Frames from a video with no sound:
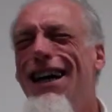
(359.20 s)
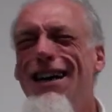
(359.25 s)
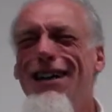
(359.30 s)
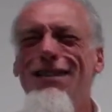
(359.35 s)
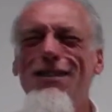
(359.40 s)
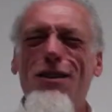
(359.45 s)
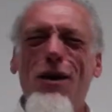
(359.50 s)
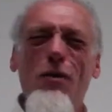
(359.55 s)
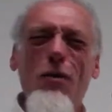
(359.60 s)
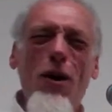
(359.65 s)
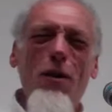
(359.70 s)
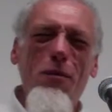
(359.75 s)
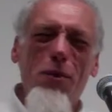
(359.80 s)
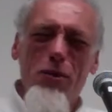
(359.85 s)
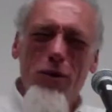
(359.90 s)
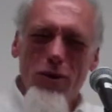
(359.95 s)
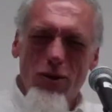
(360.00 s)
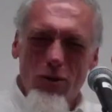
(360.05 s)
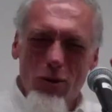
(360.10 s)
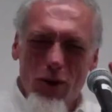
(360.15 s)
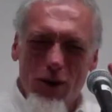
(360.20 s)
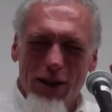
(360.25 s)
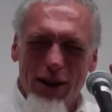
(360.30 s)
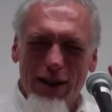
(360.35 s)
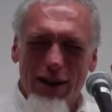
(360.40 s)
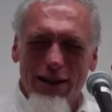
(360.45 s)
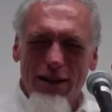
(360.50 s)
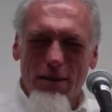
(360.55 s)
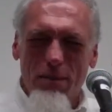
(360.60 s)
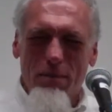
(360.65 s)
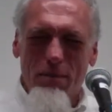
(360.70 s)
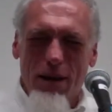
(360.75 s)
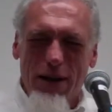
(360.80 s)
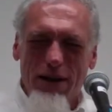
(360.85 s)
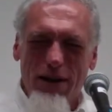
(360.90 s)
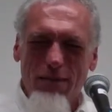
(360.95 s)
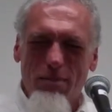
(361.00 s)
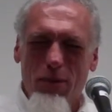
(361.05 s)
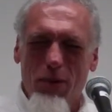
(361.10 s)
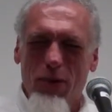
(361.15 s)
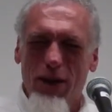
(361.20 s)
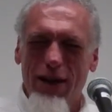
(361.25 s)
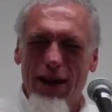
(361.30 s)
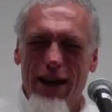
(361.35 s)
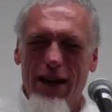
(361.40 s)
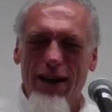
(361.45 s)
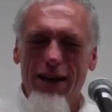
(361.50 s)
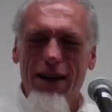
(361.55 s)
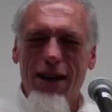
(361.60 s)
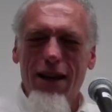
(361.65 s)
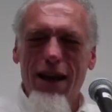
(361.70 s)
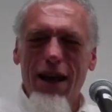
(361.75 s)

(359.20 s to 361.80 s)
So Robert was working as a busboy at